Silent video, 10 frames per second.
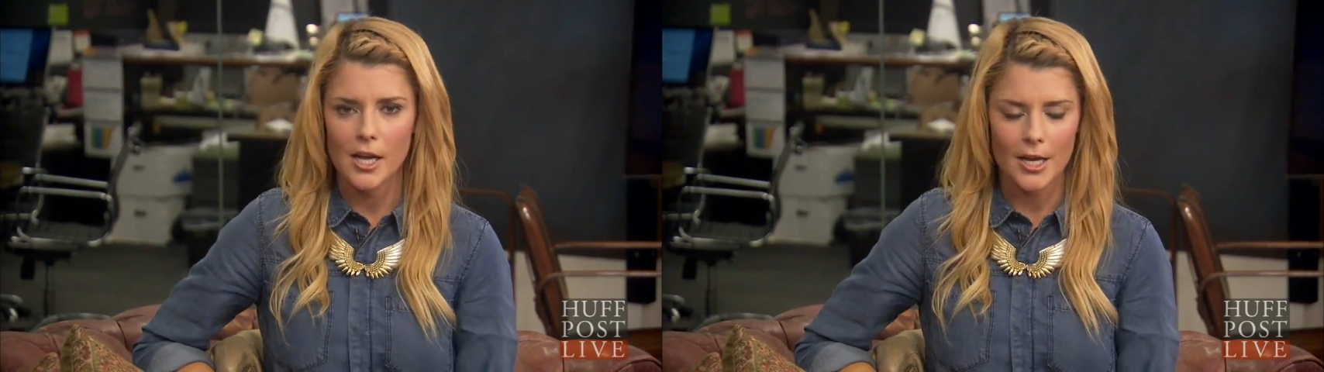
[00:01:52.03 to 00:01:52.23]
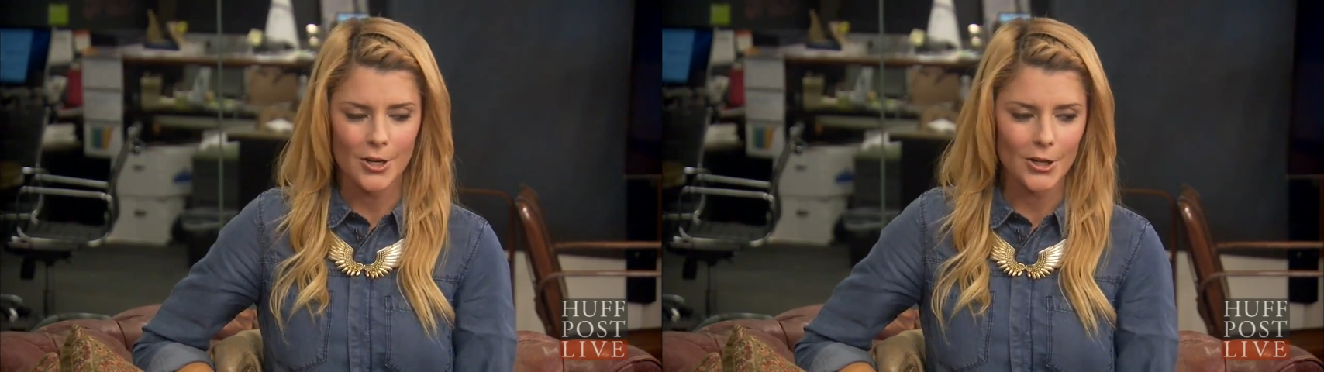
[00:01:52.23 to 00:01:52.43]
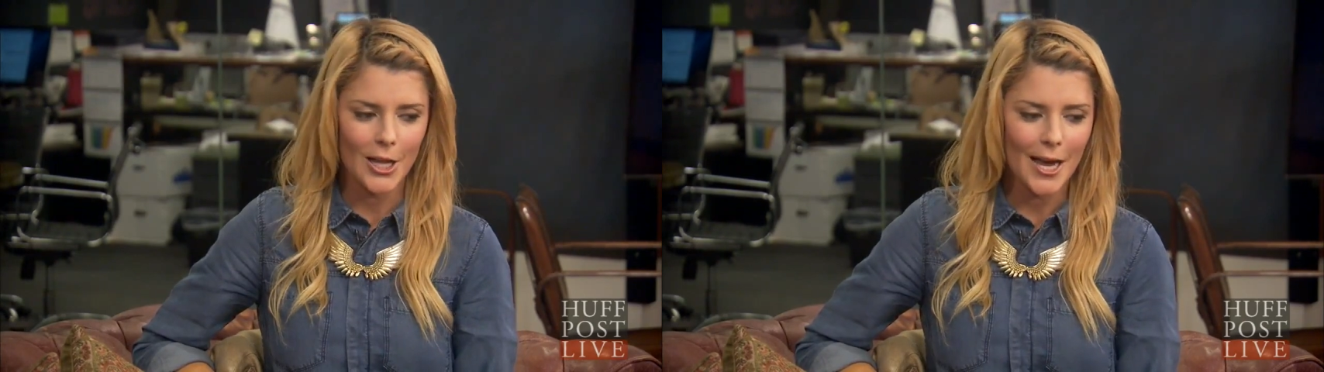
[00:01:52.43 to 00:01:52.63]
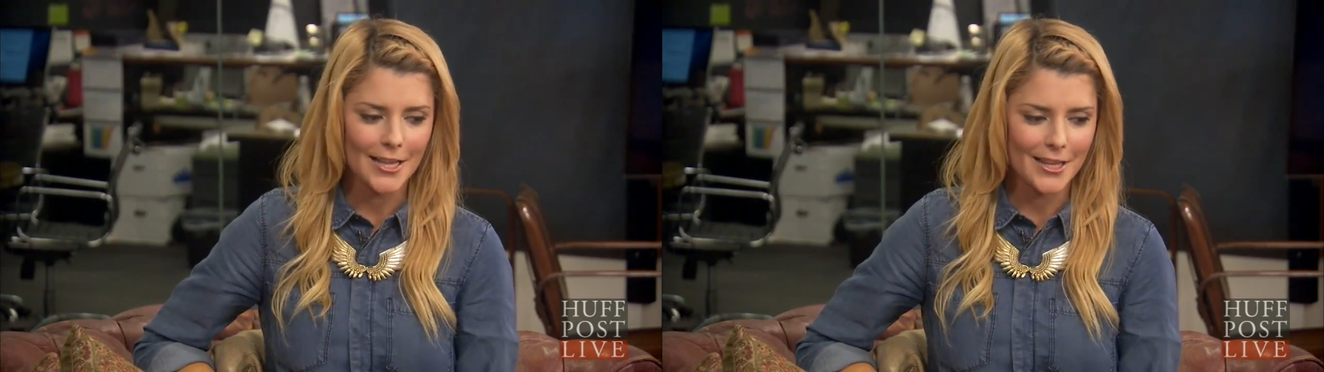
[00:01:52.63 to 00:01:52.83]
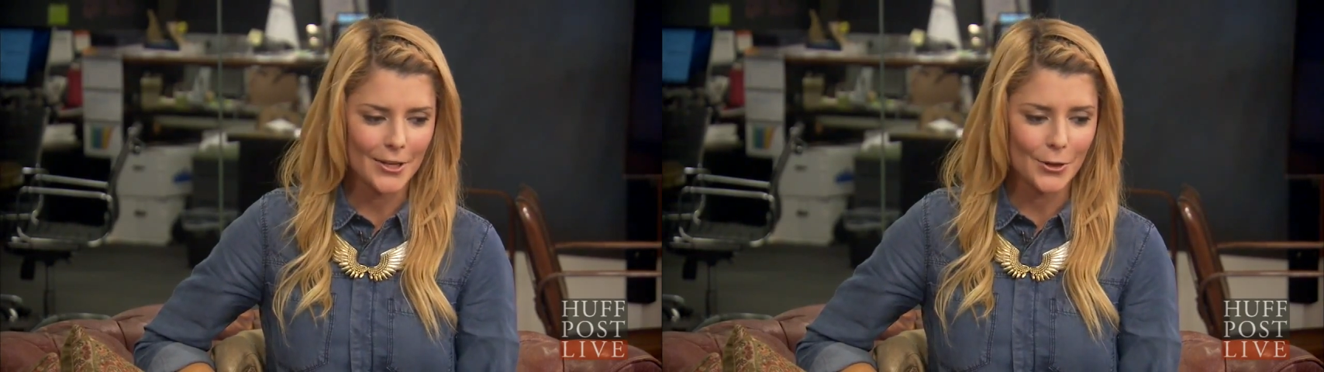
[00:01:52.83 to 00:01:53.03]
and
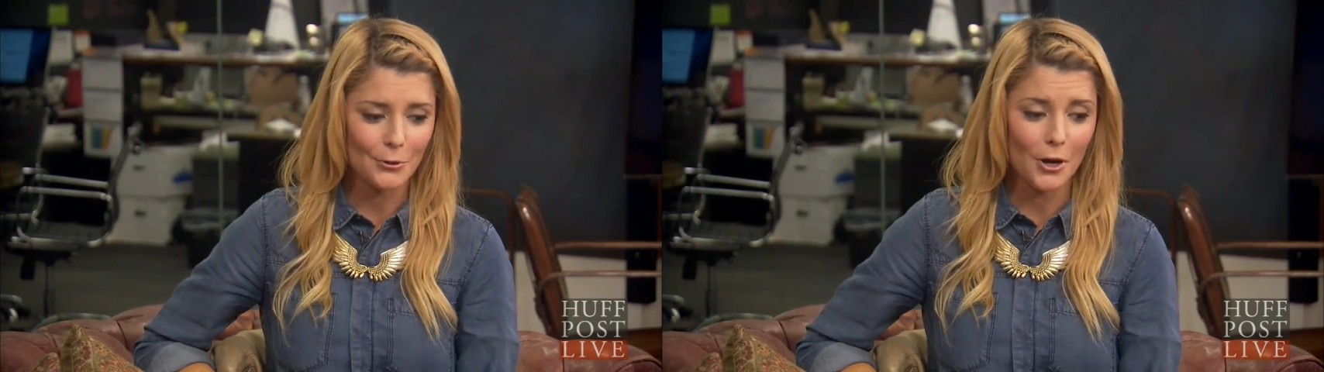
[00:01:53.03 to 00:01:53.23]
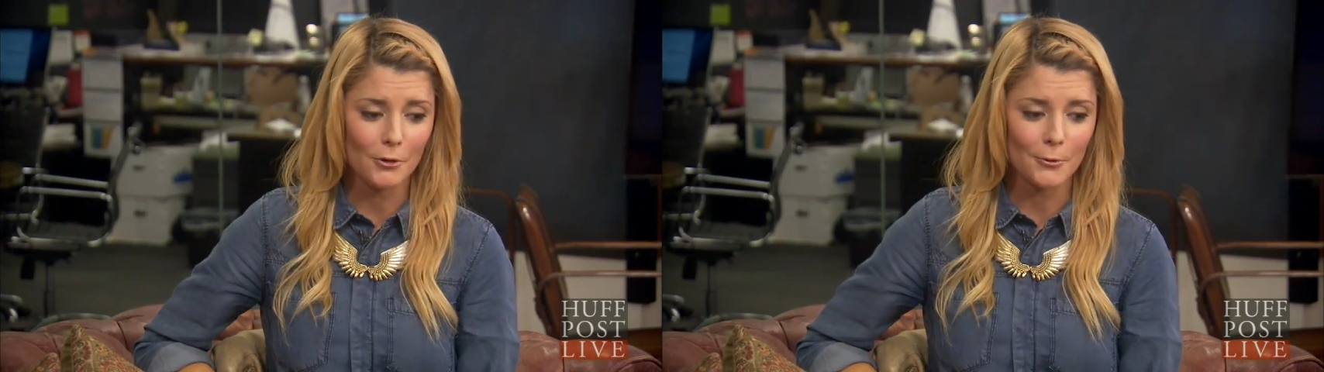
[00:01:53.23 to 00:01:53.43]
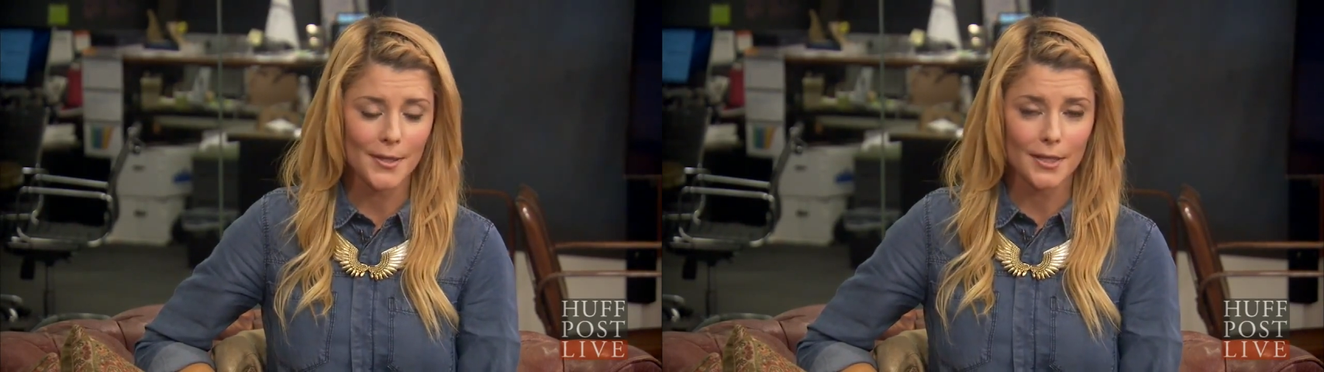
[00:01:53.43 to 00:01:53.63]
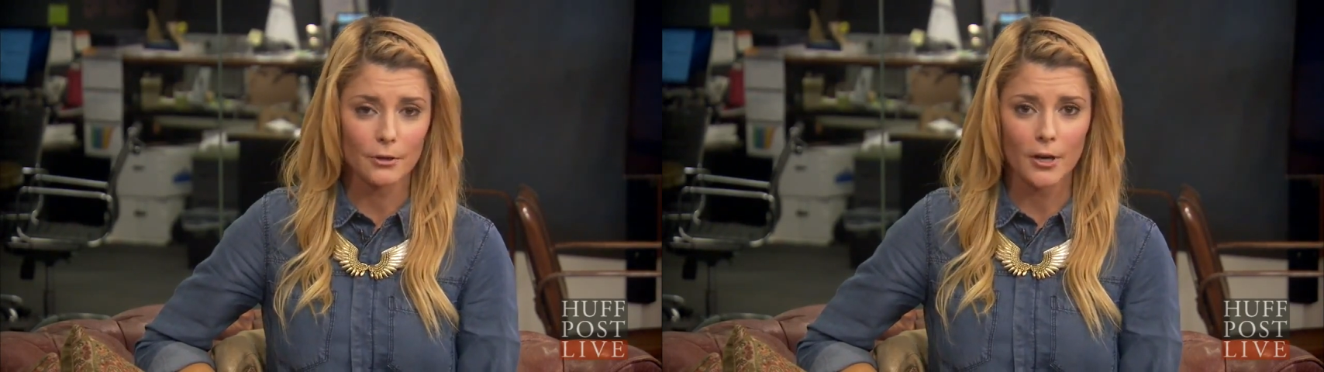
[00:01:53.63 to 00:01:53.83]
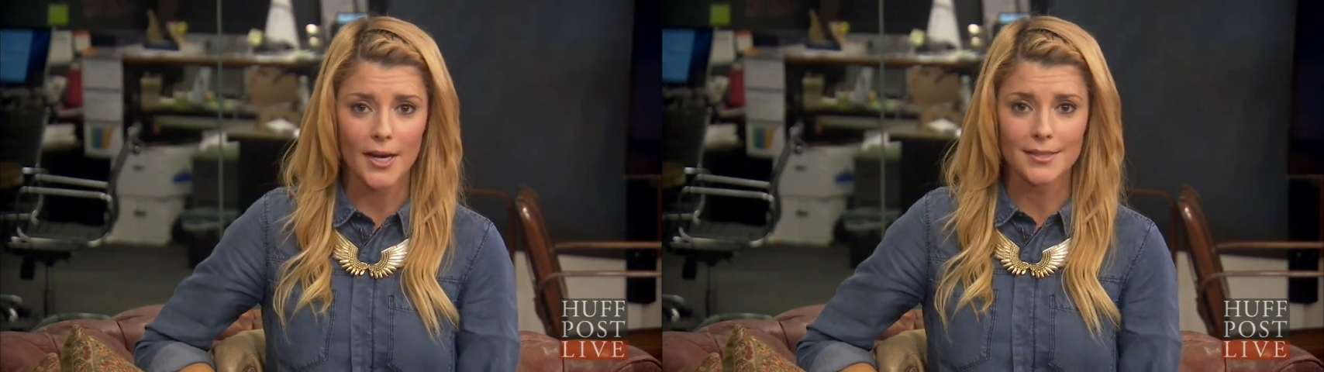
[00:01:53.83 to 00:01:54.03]
online that are, are really
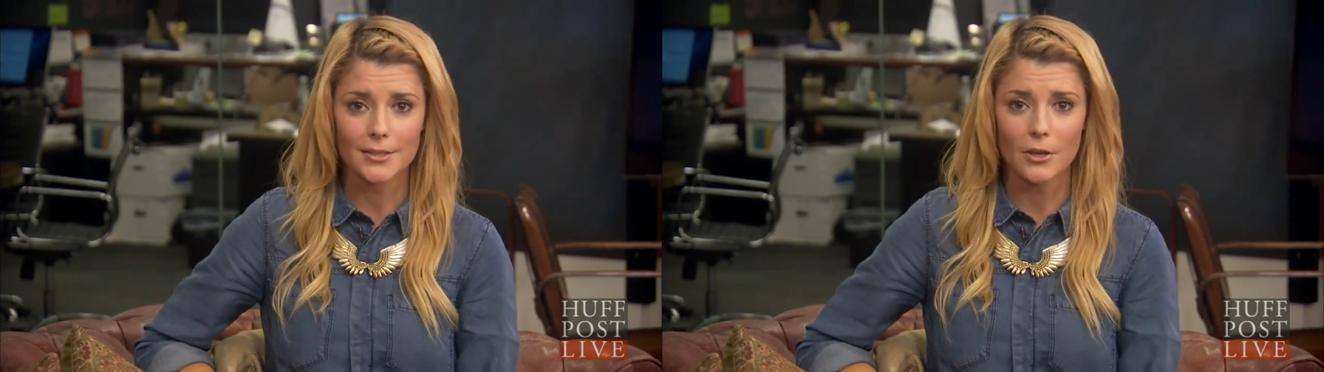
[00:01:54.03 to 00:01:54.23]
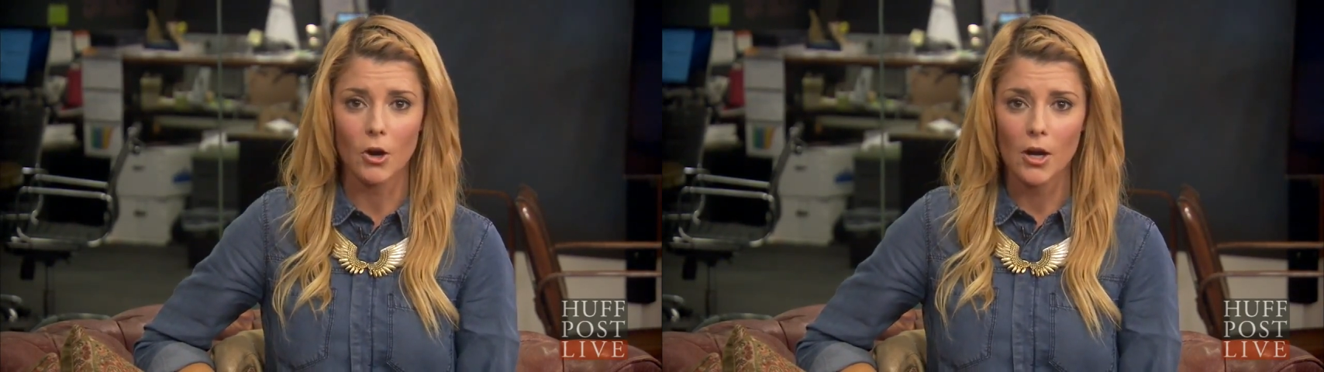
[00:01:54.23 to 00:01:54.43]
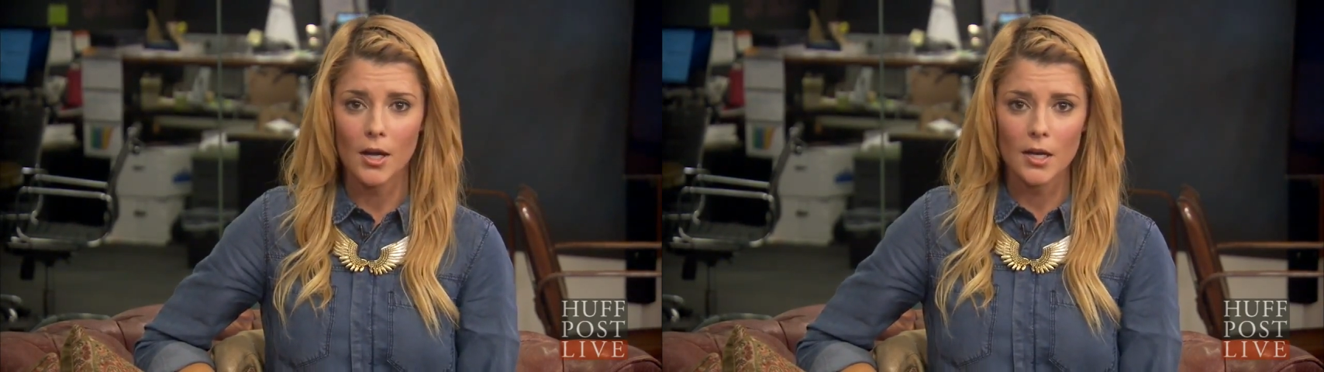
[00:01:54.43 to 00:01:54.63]
great. So